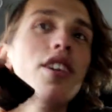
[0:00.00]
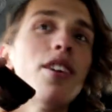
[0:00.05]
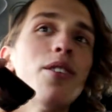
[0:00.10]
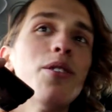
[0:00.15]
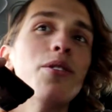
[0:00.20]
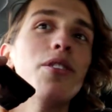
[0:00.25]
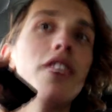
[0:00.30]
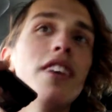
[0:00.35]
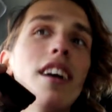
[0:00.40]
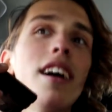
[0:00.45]

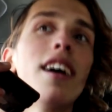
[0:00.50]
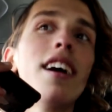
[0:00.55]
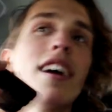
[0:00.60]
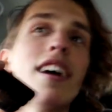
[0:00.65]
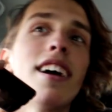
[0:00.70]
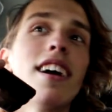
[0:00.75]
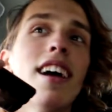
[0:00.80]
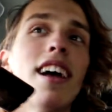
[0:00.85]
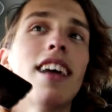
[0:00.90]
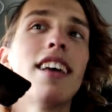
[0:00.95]
Dude,
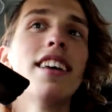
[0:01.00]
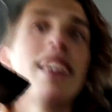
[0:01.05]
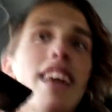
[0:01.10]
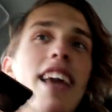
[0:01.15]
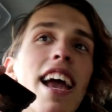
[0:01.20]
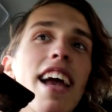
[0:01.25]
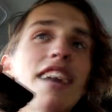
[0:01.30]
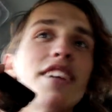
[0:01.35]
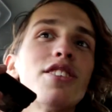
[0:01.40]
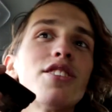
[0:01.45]
you
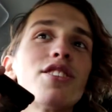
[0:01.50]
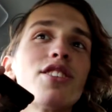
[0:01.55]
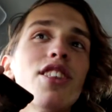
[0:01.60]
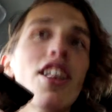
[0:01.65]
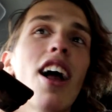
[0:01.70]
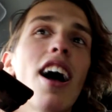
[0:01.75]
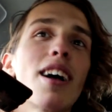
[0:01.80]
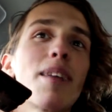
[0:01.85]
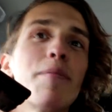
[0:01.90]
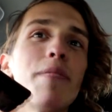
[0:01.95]
can't just
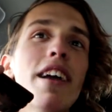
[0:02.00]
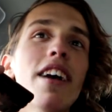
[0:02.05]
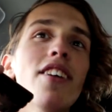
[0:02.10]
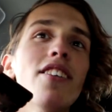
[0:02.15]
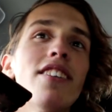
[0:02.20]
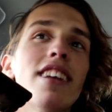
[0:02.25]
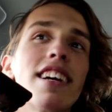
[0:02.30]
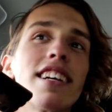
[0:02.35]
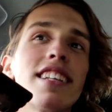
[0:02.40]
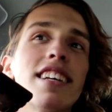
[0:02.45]
lock me
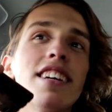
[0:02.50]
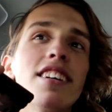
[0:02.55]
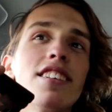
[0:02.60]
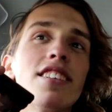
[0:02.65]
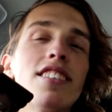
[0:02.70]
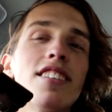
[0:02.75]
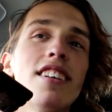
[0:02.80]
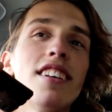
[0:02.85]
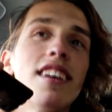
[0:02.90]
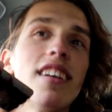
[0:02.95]
out like this.
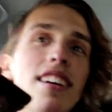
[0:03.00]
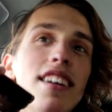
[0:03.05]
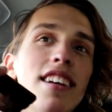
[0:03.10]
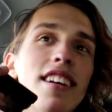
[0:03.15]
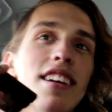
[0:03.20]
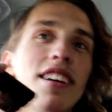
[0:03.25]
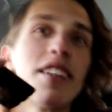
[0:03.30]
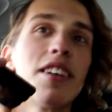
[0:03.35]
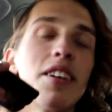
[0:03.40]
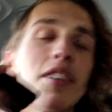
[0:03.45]

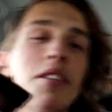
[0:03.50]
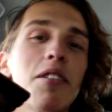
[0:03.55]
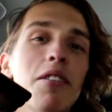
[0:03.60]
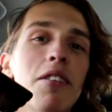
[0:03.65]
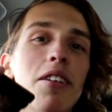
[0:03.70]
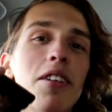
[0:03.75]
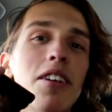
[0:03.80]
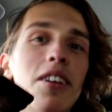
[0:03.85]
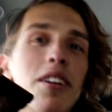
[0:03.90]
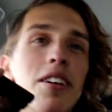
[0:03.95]
You're supposed
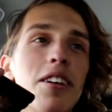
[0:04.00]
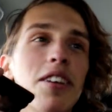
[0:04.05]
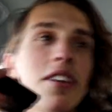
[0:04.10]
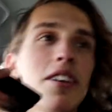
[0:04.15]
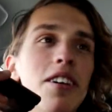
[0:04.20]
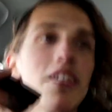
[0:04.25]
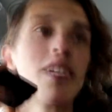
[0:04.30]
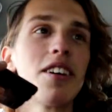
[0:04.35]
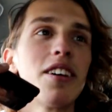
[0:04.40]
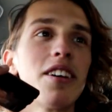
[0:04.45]
to be with
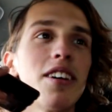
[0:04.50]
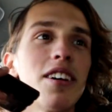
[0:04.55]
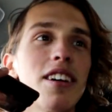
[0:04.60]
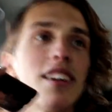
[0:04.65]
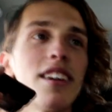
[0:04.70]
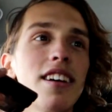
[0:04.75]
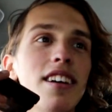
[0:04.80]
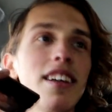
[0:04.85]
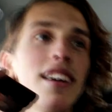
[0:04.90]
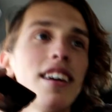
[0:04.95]
us.
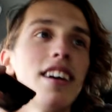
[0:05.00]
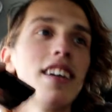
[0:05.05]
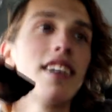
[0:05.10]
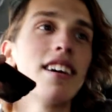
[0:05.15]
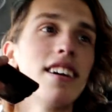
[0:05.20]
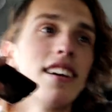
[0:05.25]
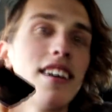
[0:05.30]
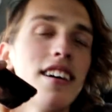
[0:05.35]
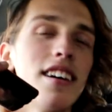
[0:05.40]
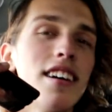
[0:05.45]

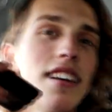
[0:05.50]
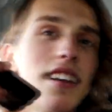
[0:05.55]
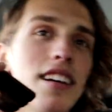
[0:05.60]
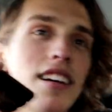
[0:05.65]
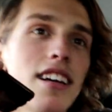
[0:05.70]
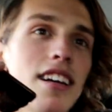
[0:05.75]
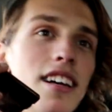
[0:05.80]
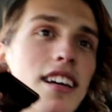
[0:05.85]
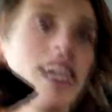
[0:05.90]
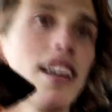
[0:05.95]
You're
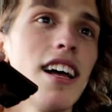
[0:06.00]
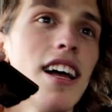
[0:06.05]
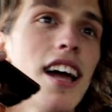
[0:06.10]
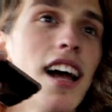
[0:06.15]
supposed to be